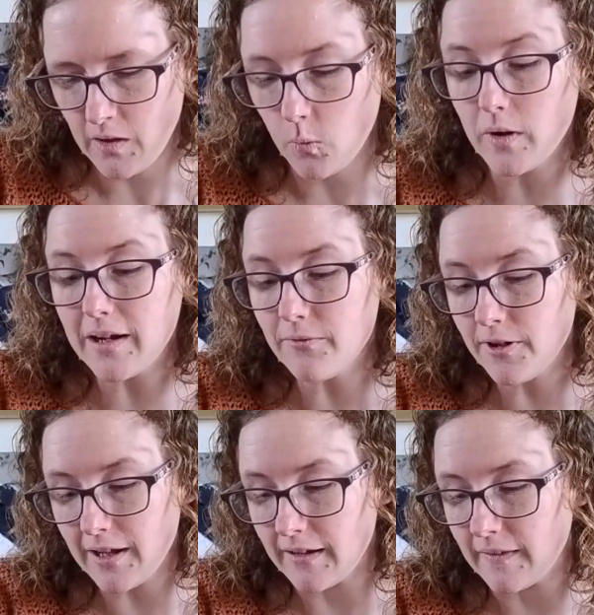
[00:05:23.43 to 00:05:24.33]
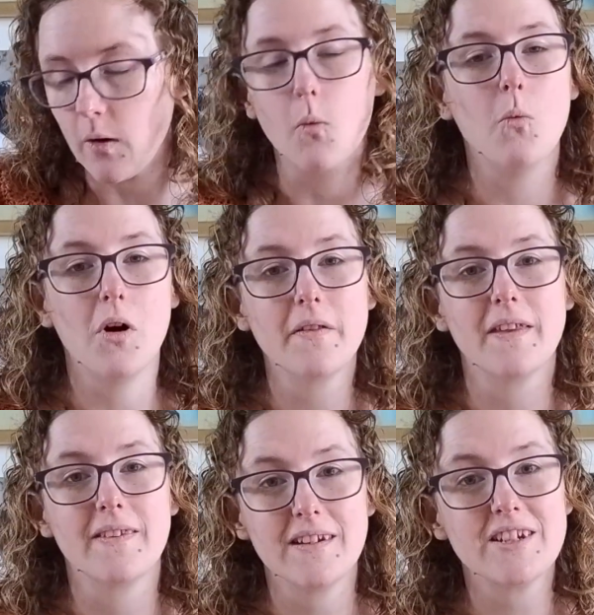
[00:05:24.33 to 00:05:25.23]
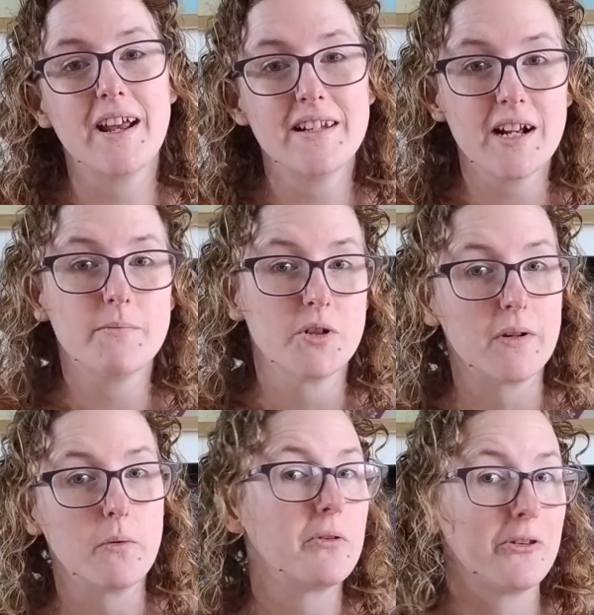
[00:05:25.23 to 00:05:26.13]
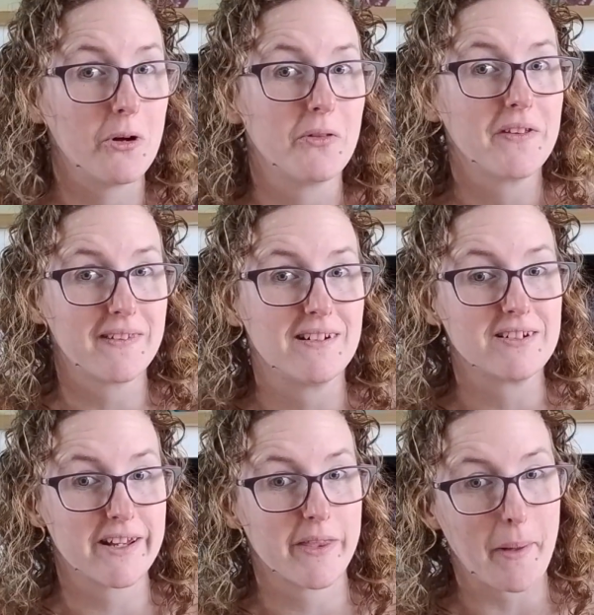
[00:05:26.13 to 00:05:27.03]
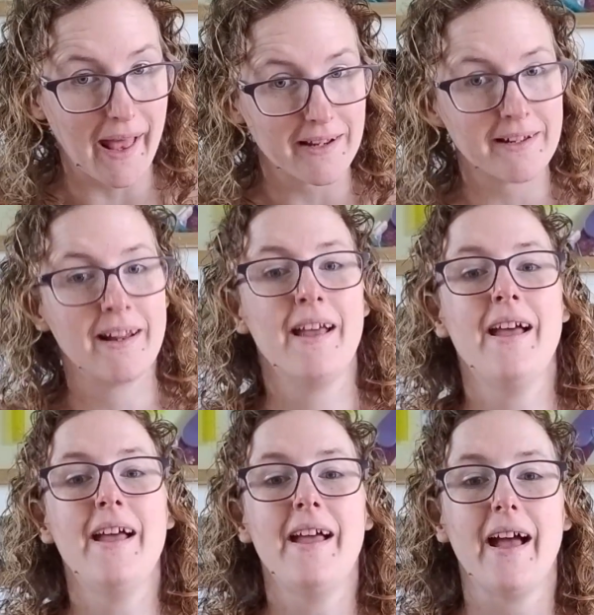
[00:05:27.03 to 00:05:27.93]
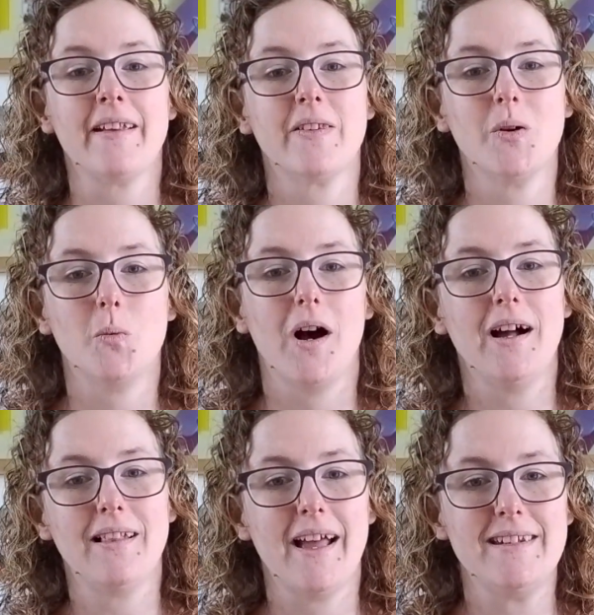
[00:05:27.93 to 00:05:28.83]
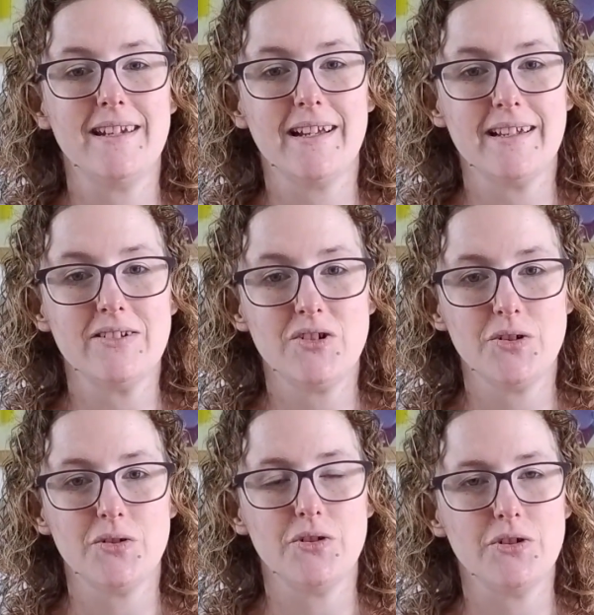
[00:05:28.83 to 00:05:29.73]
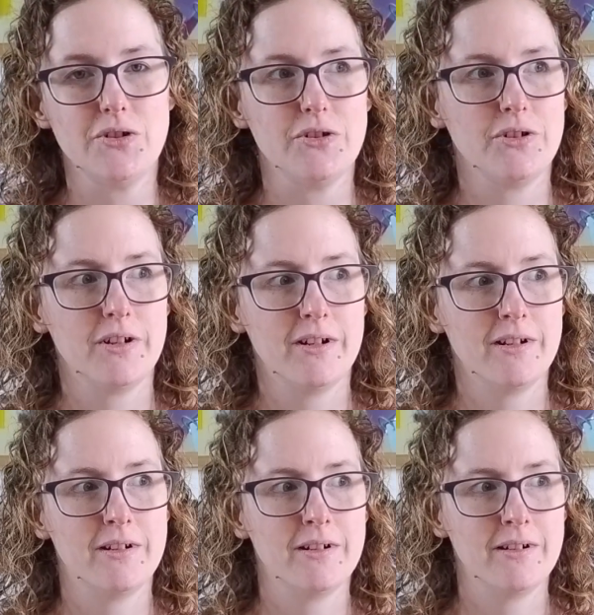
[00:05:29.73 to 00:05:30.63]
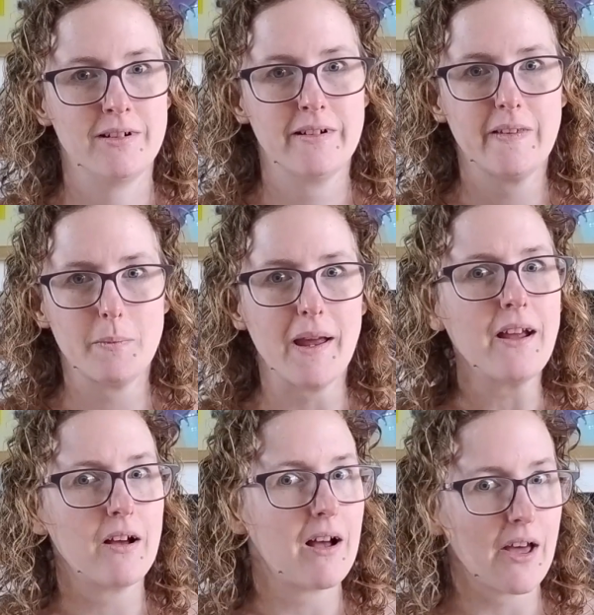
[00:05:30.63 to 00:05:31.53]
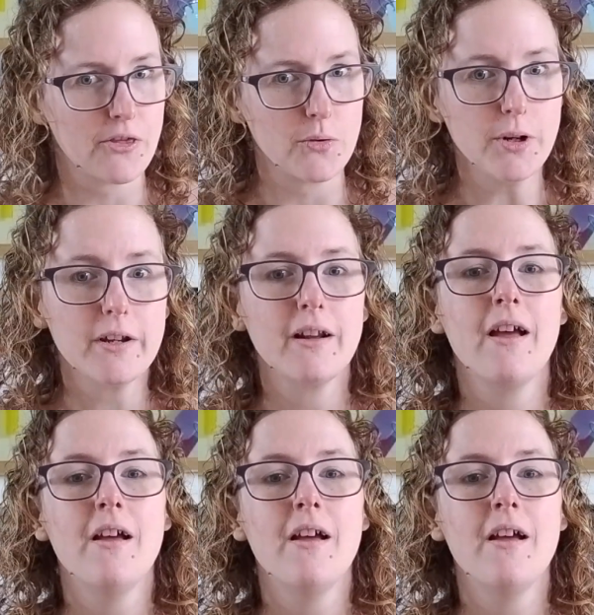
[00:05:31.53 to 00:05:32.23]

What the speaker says: Whatever it is, what the stitch I ended up doing was not the stitch in the pattern. And so while I did it to spec, I thought,